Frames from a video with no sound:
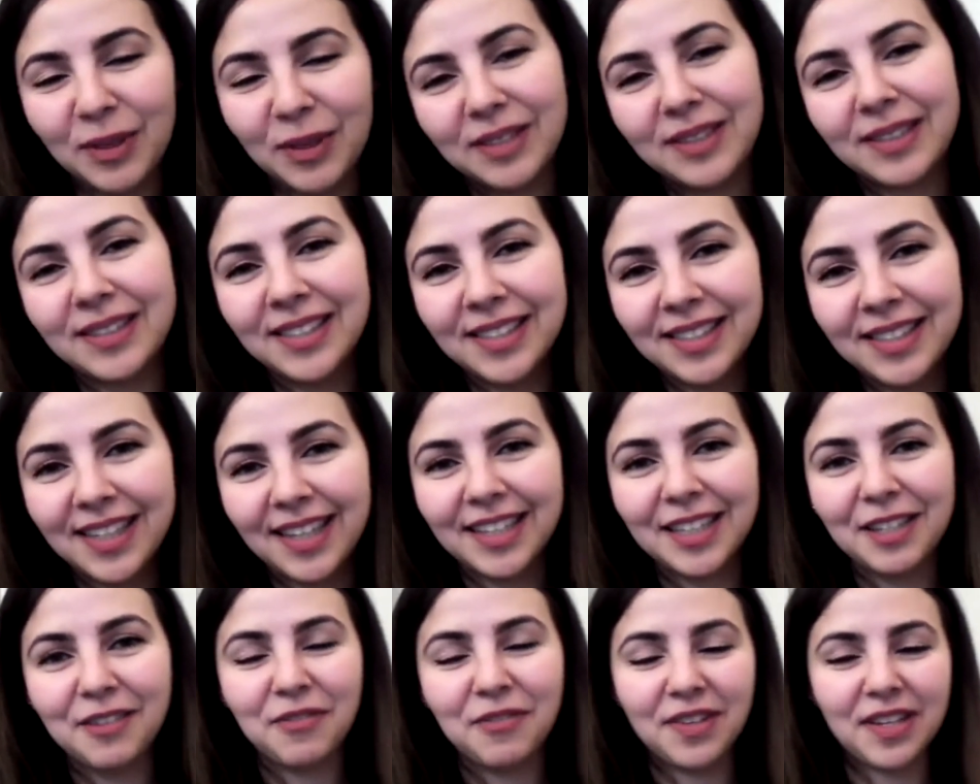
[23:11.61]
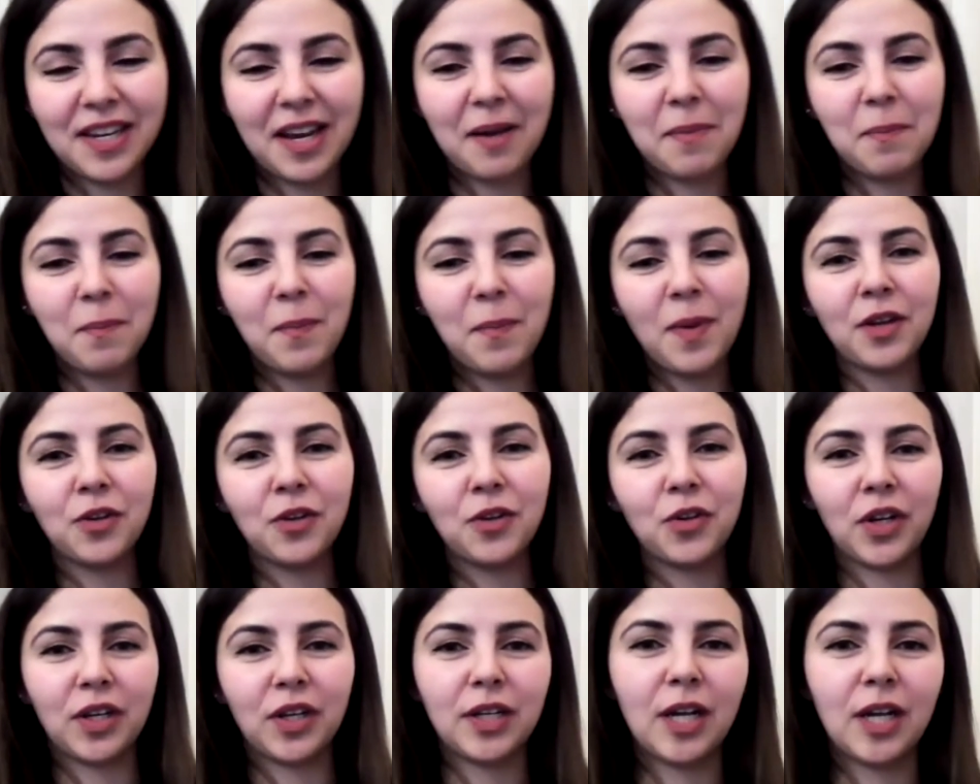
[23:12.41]
since I live in Amman
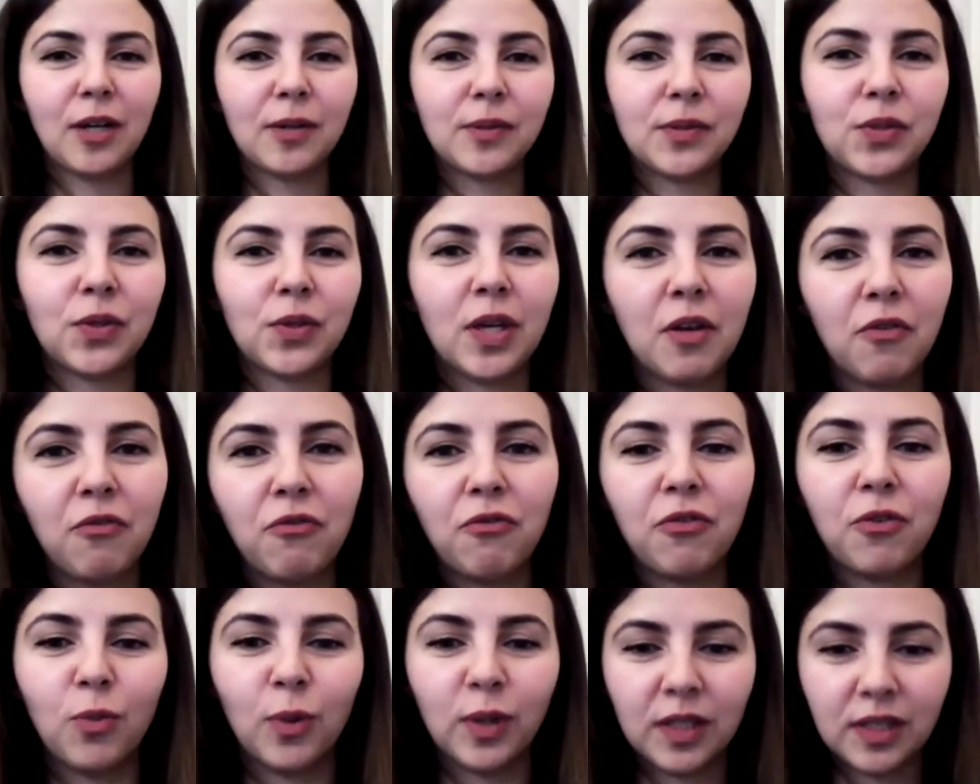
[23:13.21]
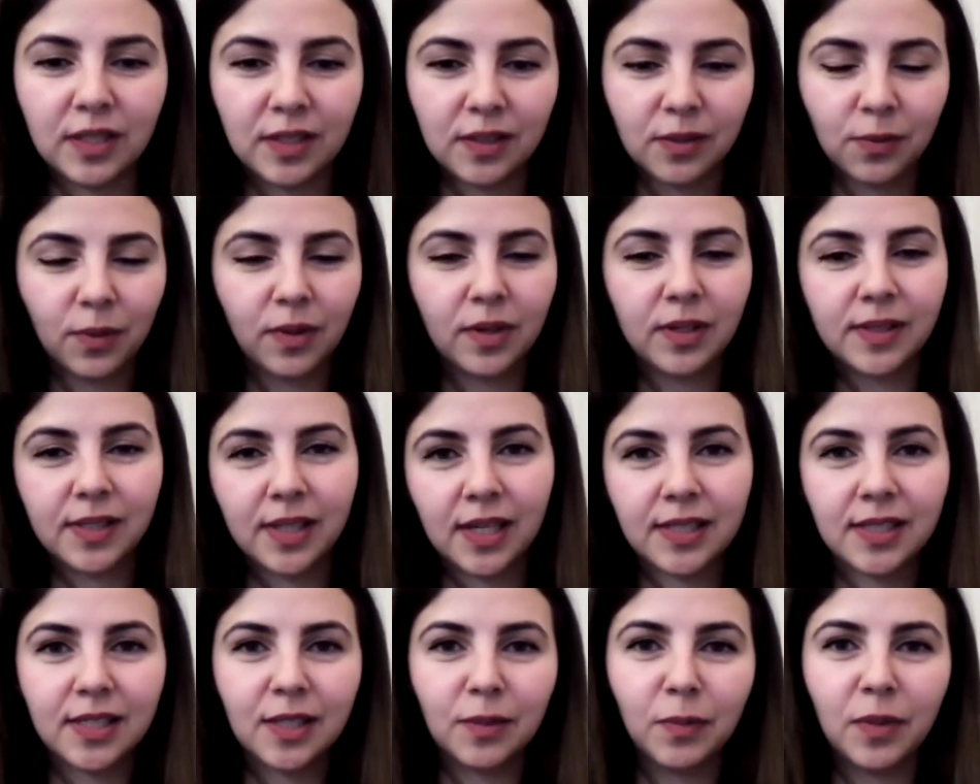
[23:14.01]
right now, so everyone is
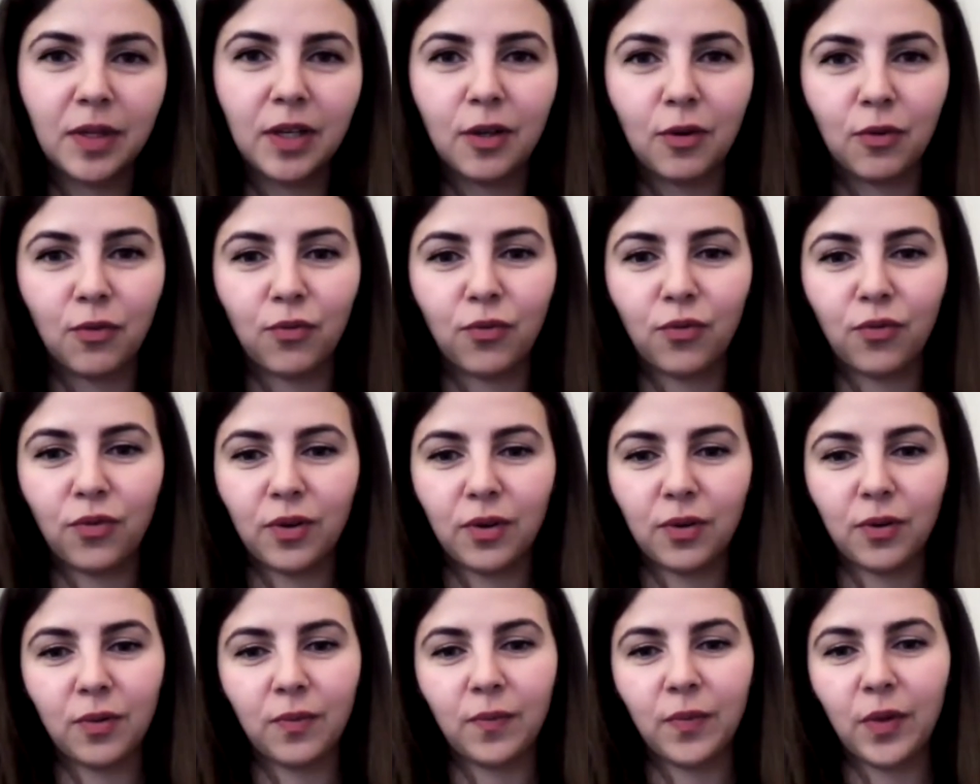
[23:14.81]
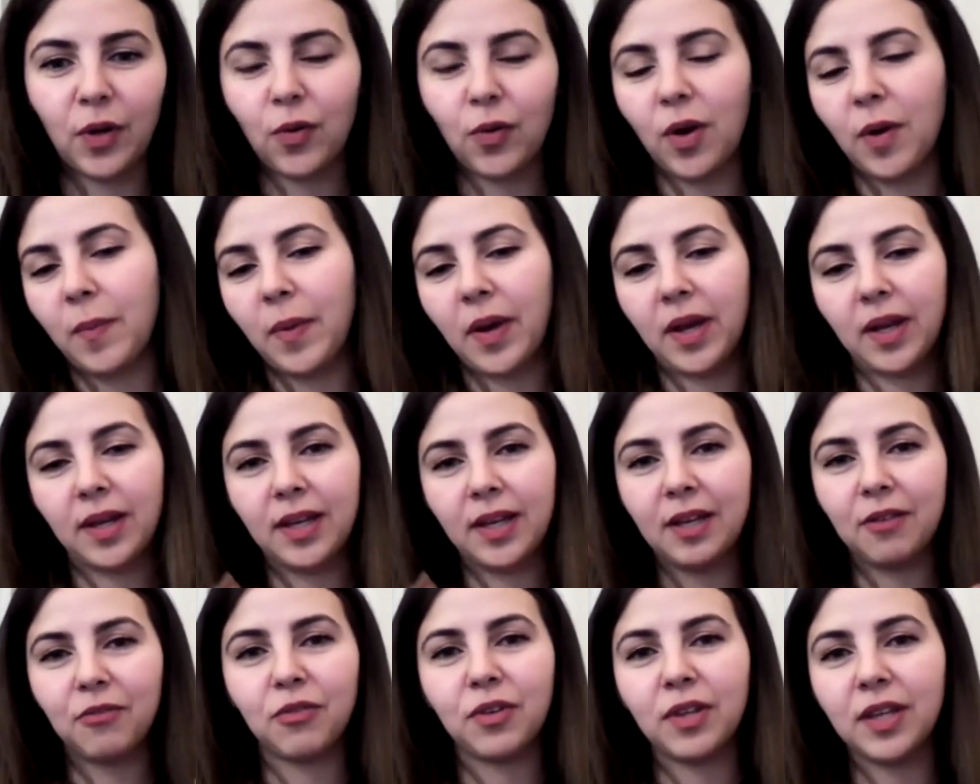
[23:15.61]
criticizing me of come on,
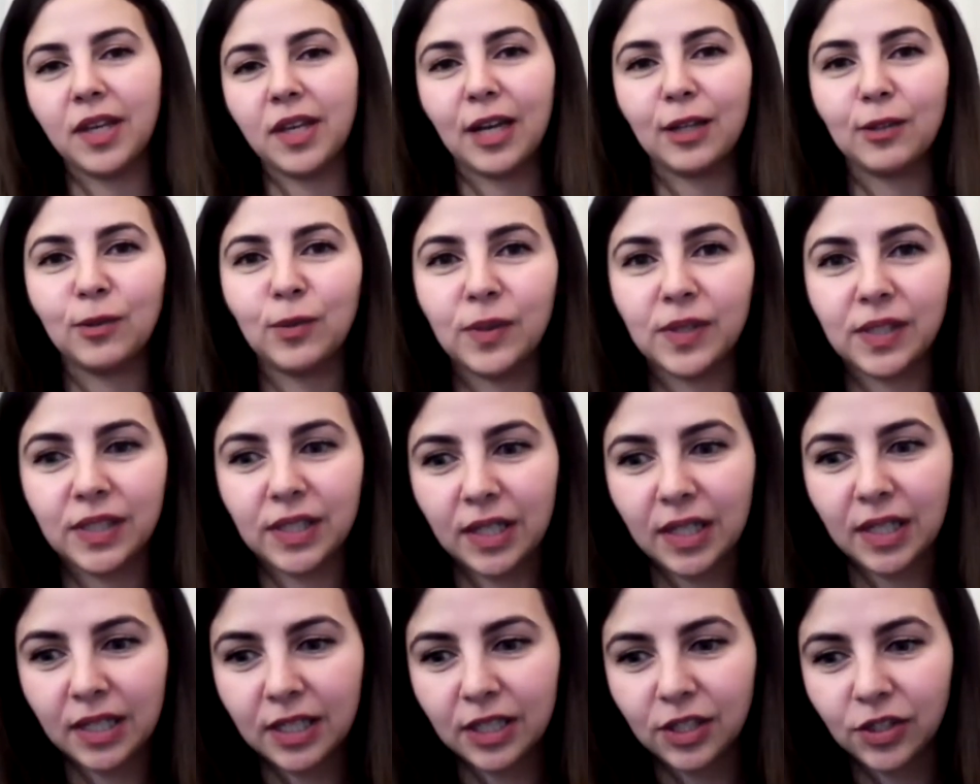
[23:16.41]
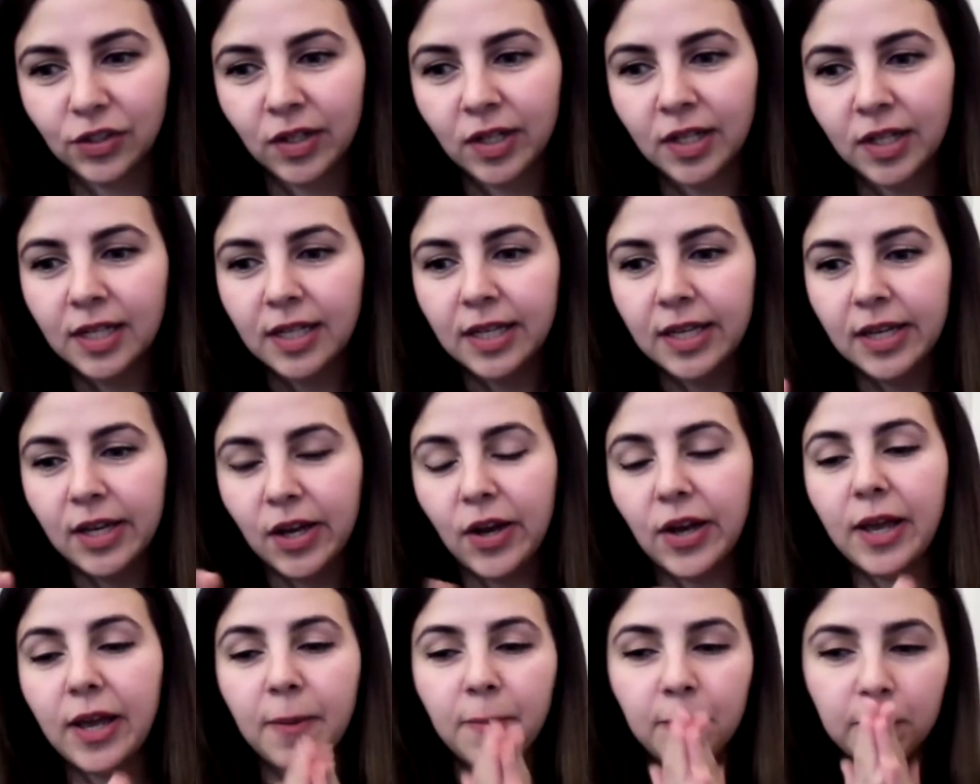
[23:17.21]
everything I do is in English.
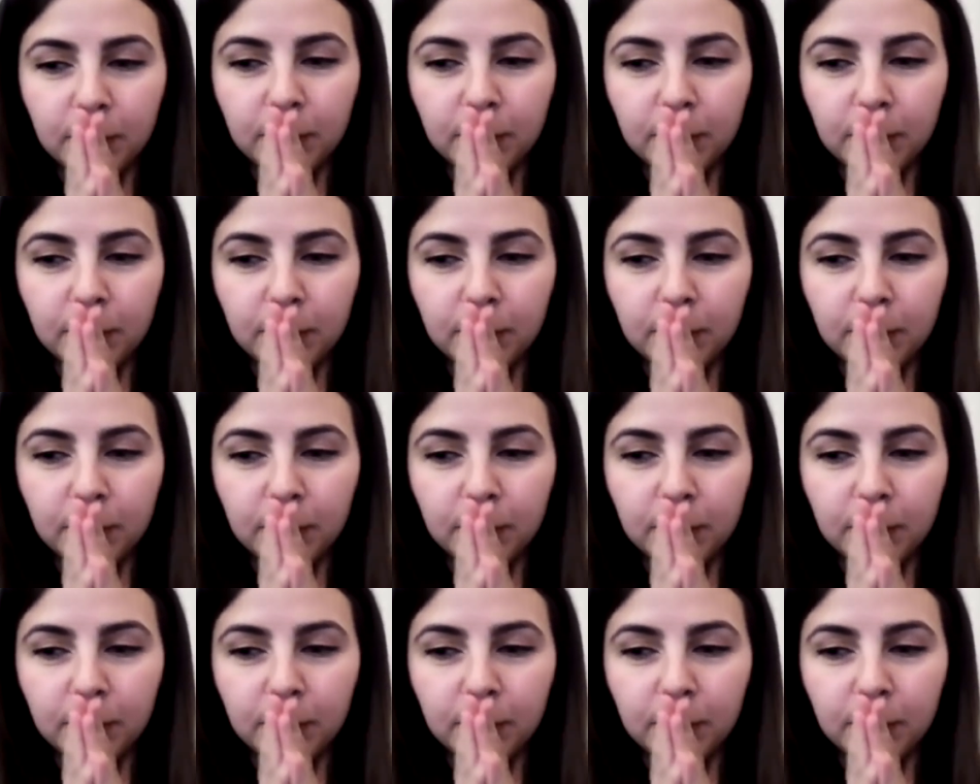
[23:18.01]
Okay,